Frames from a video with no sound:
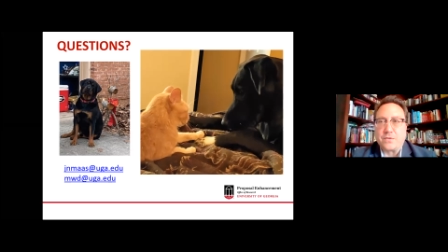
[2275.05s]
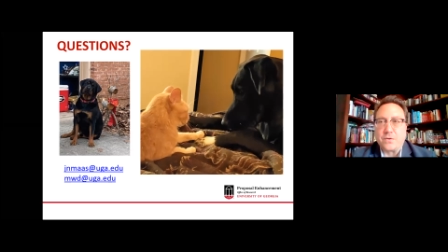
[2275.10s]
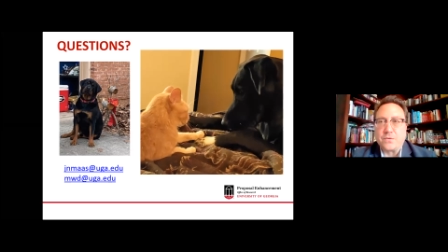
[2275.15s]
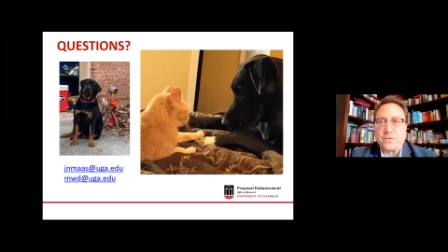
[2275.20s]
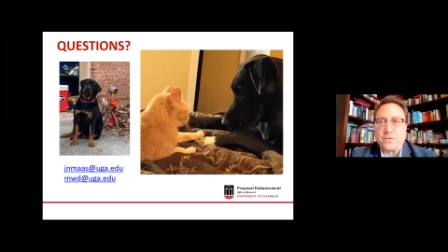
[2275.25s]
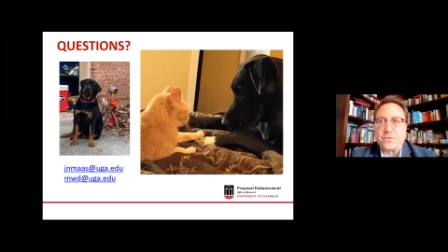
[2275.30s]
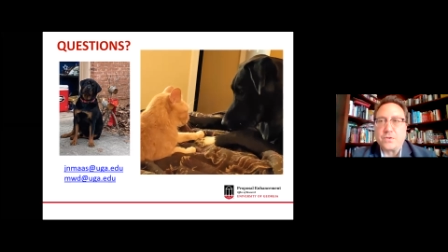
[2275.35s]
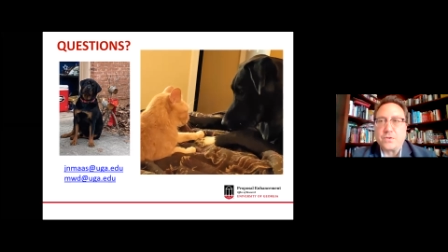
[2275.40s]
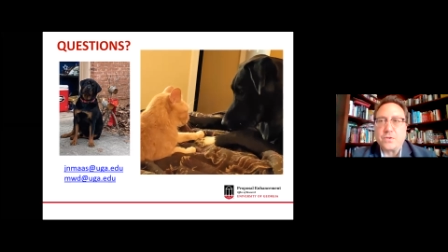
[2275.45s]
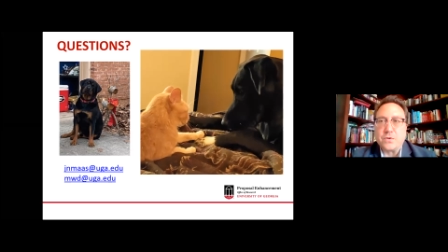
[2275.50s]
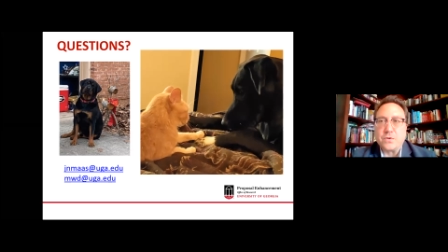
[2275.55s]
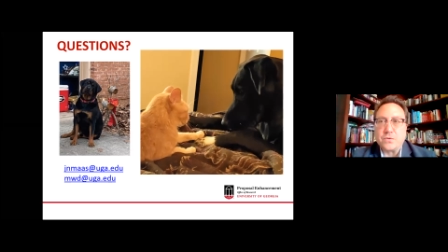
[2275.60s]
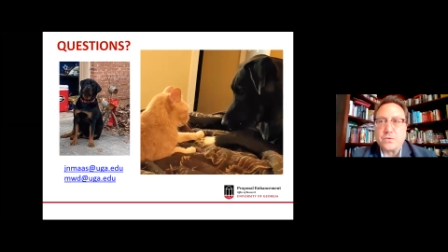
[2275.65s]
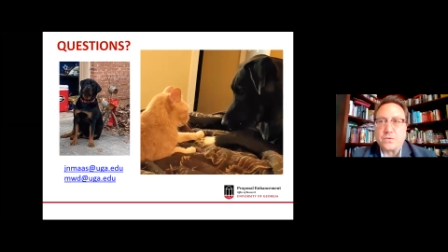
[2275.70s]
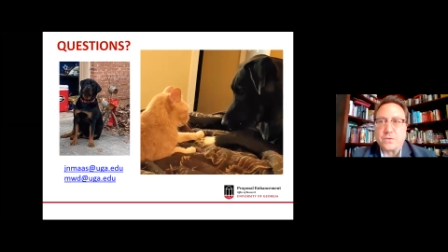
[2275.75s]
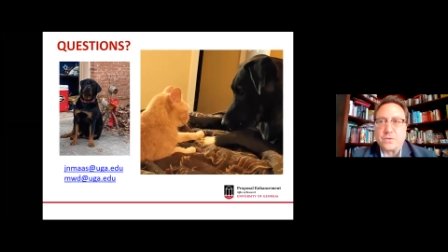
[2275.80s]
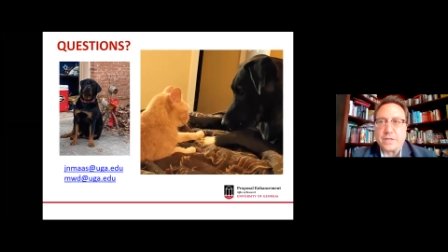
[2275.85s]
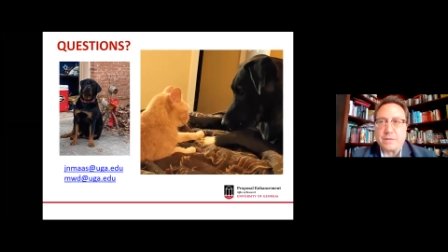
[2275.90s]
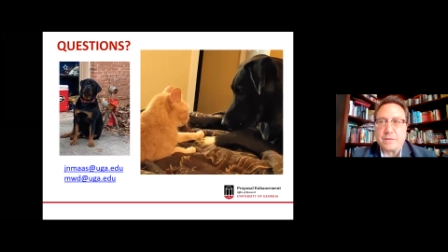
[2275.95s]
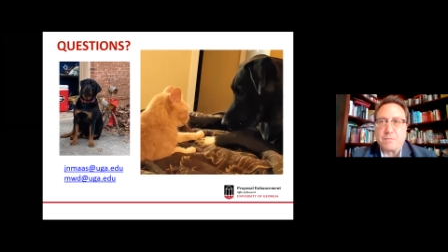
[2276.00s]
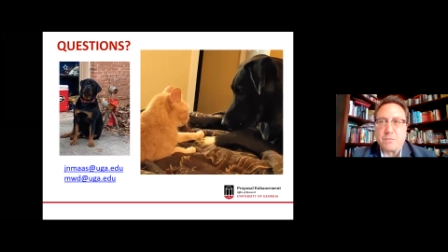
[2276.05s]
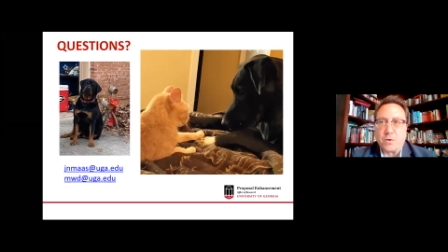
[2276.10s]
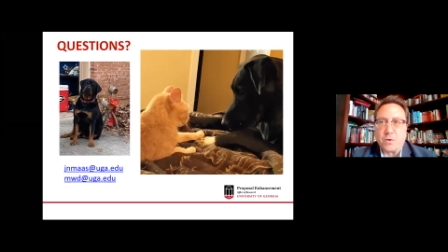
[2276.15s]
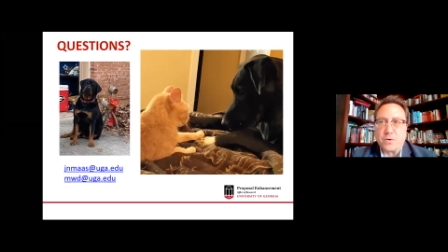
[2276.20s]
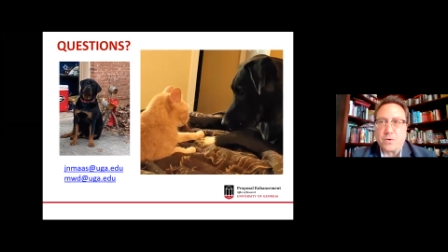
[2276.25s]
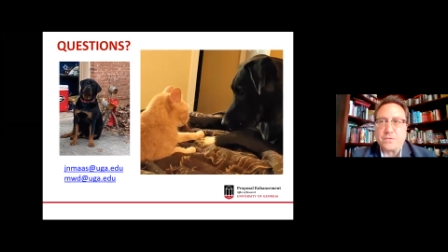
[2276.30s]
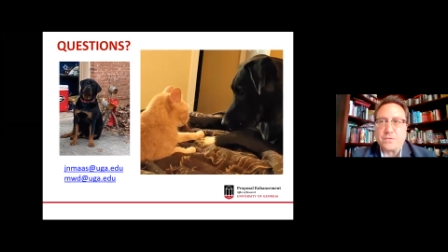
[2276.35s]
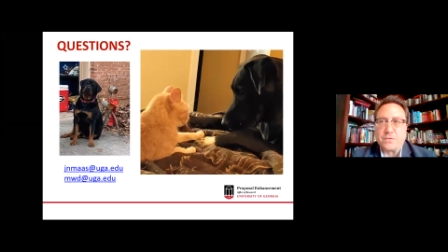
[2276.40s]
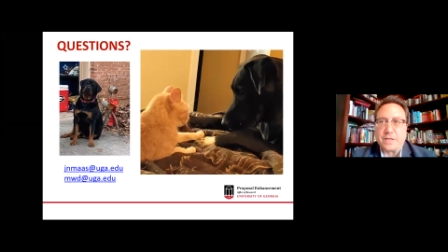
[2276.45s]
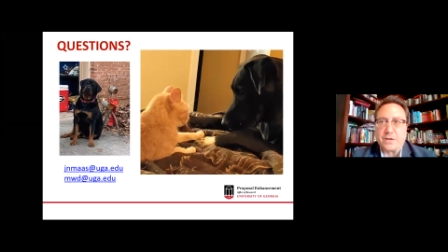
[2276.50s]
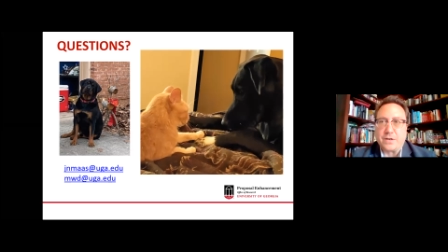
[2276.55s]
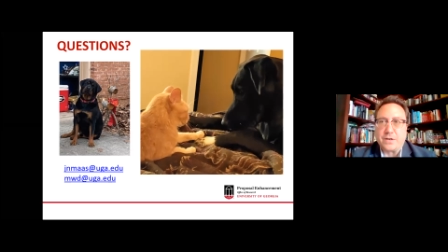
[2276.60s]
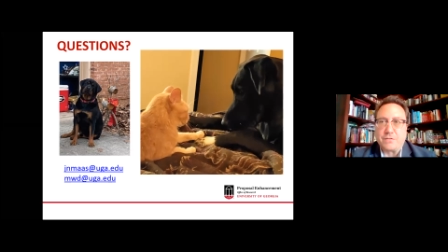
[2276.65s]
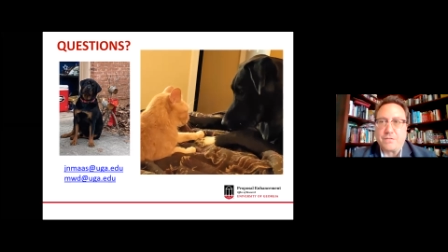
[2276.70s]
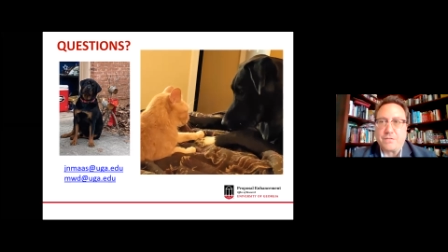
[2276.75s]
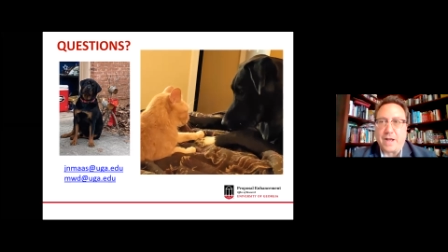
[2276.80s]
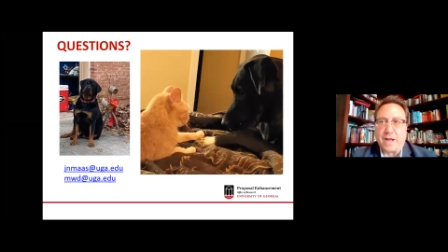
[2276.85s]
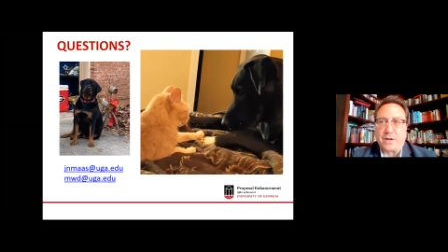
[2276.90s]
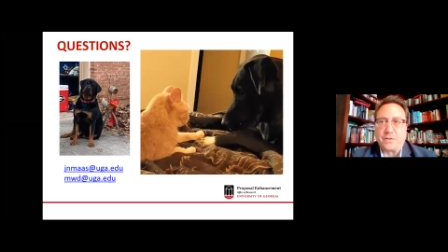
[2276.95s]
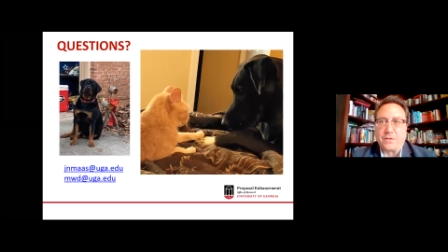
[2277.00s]
those are usually more senior
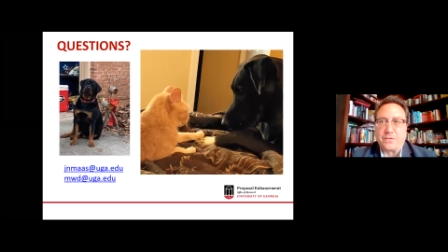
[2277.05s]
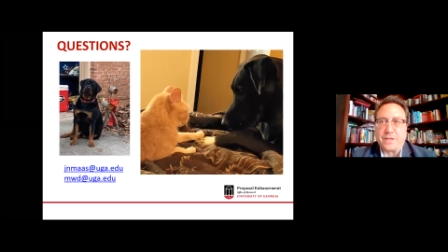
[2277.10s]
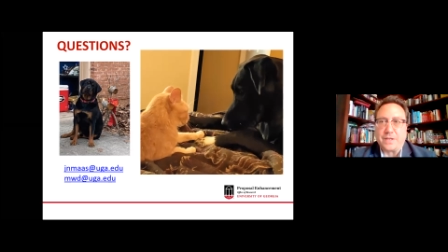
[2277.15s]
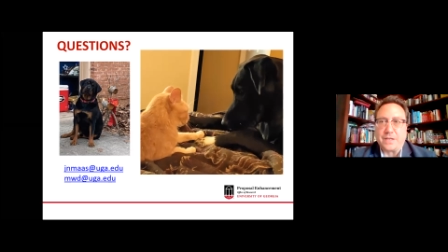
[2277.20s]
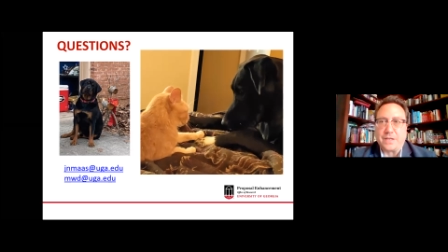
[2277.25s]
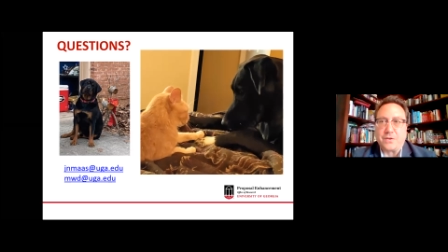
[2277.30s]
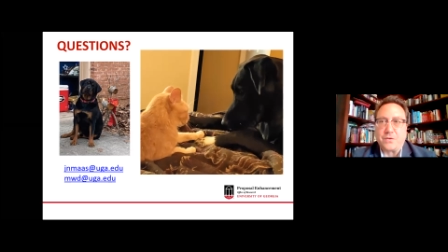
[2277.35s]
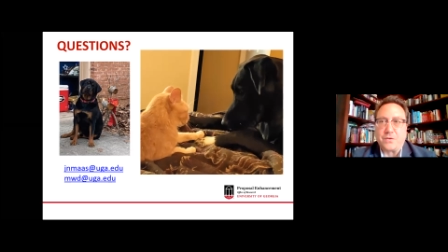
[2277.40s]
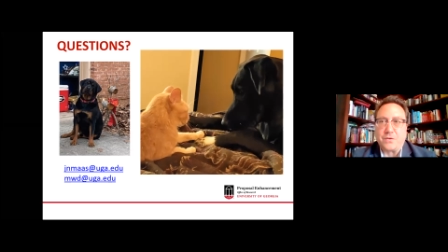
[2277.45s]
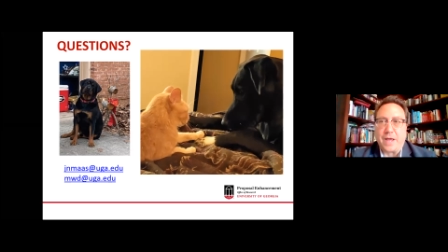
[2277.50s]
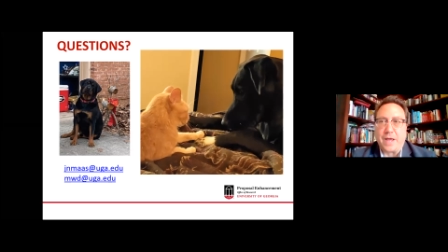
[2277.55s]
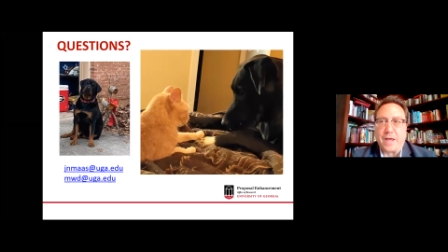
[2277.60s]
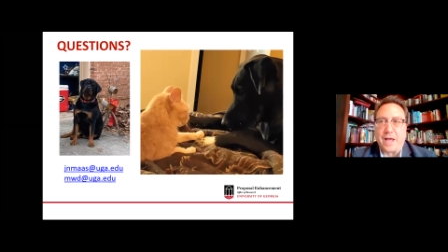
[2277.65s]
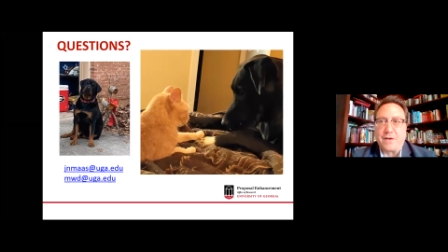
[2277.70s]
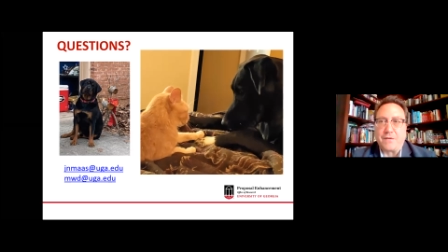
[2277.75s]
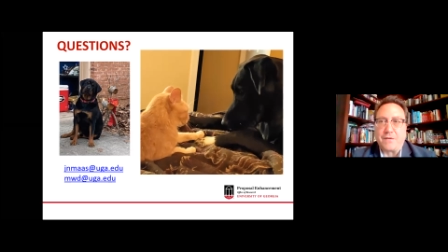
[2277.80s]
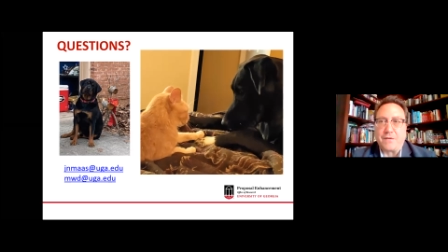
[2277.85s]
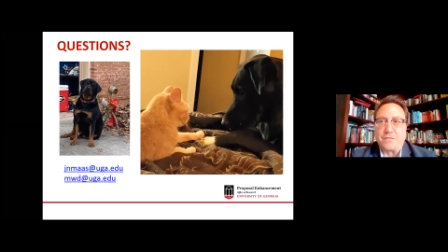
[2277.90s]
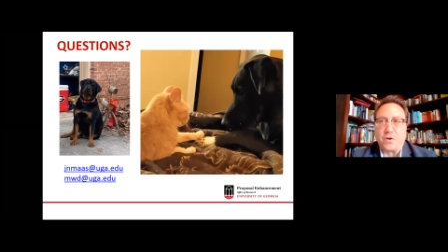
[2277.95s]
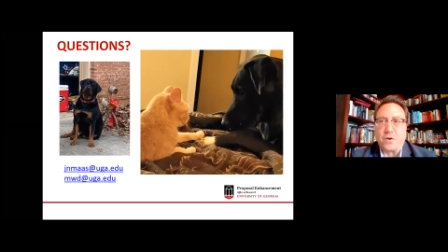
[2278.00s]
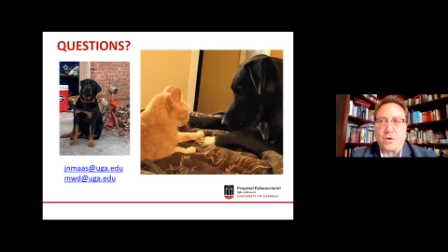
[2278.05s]
faculty who have